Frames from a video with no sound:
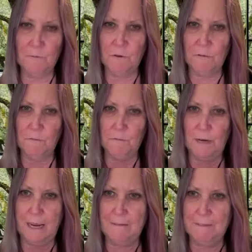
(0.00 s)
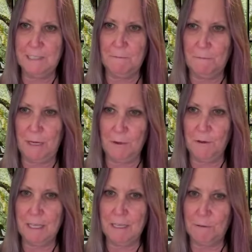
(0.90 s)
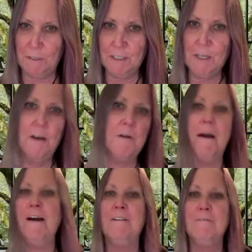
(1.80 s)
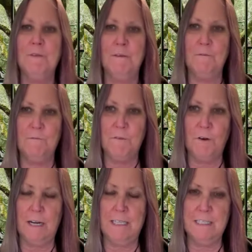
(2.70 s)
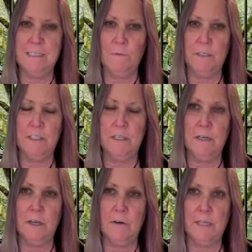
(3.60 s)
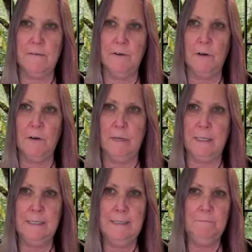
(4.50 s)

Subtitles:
We have some other things we're going to talk about, but I just want you to know that if you're going,